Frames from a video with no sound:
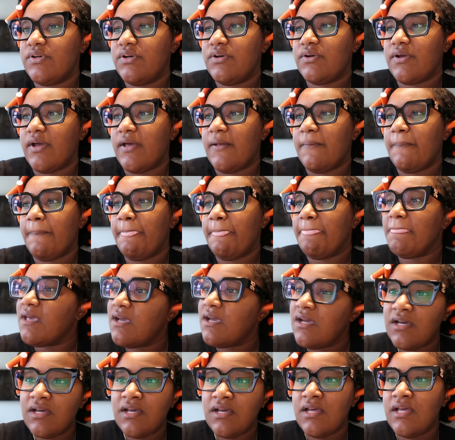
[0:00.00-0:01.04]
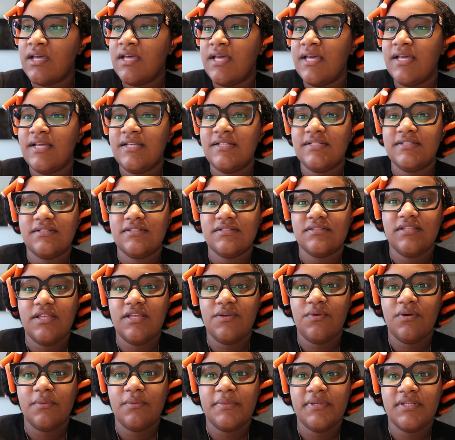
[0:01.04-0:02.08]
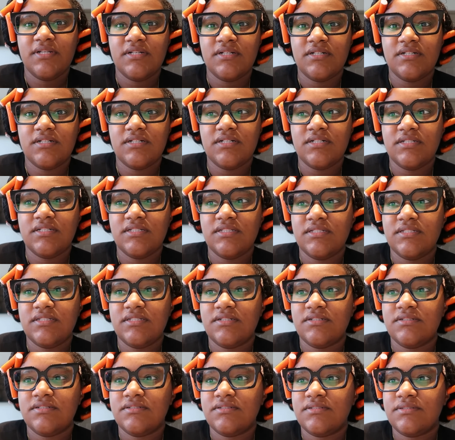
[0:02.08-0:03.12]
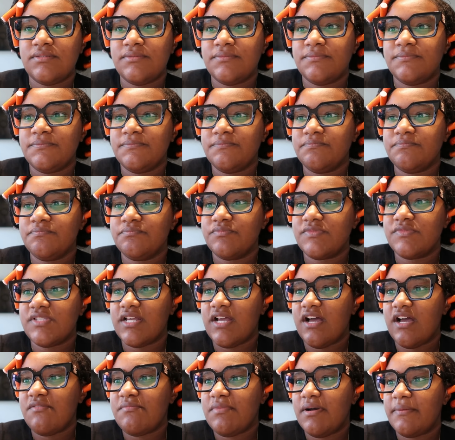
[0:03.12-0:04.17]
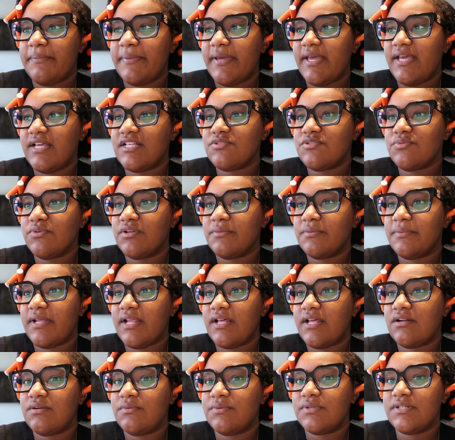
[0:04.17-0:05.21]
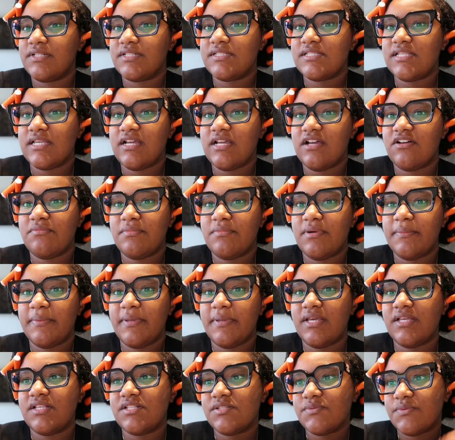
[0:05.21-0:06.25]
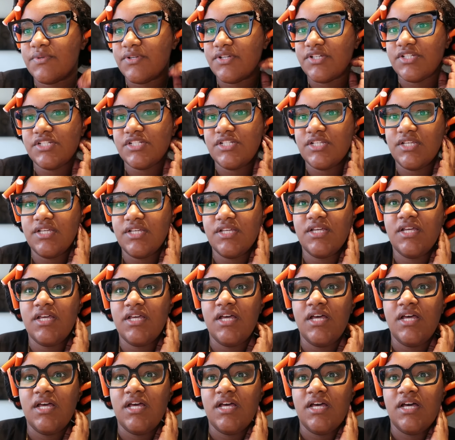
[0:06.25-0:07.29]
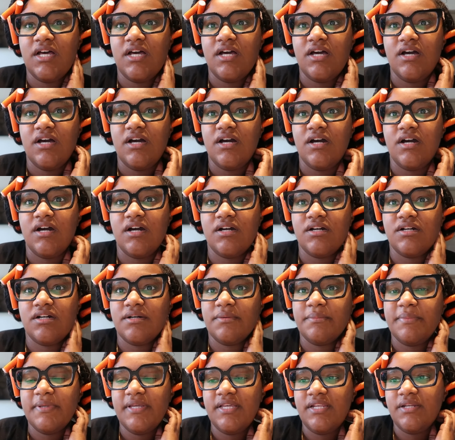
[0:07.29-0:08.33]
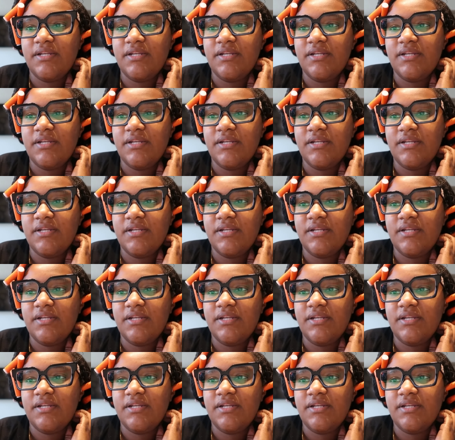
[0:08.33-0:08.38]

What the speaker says: Okay, they want me to take out my password, but I don't want to take off my password yet. But